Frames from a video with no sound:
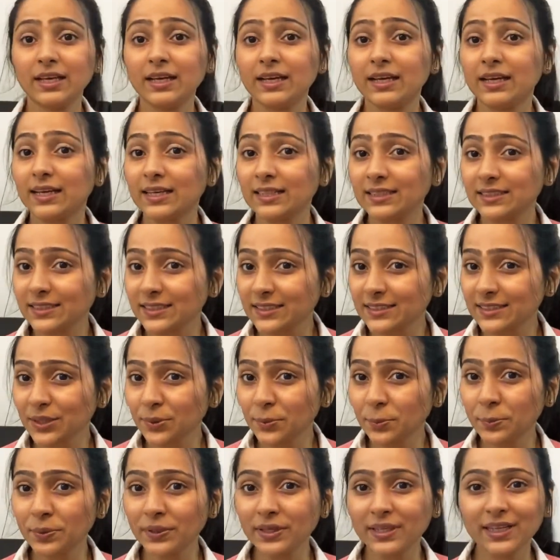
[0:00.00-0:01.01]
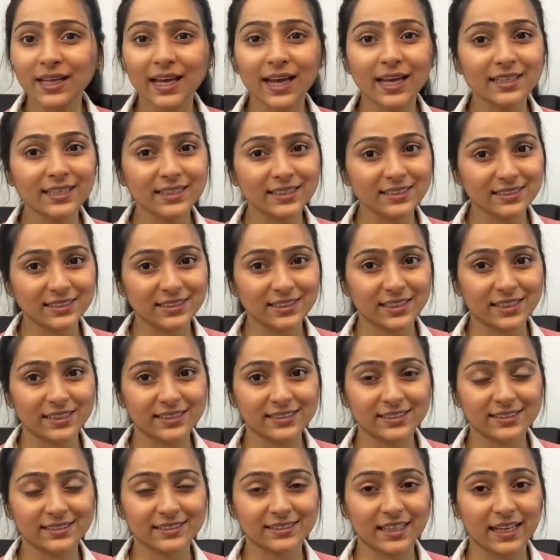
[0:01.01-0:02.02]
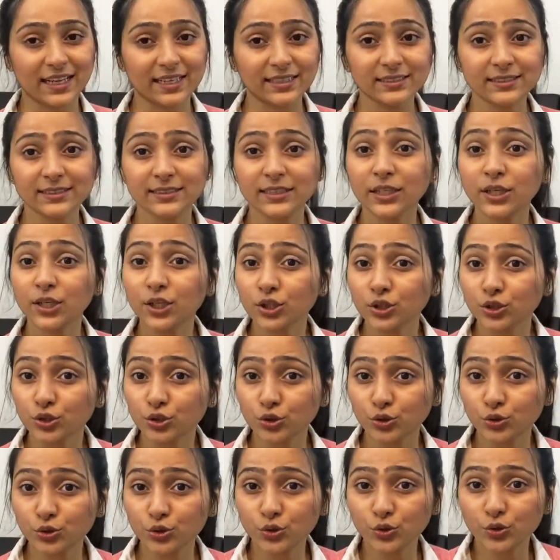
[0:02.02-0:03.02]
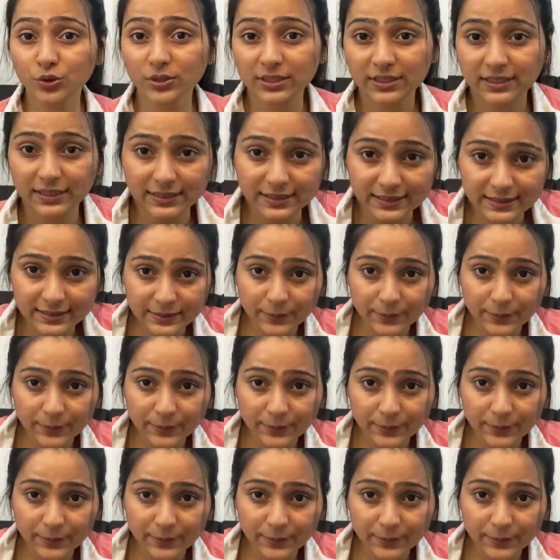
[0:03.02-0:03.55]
It's a simple and easy exercise. To do this,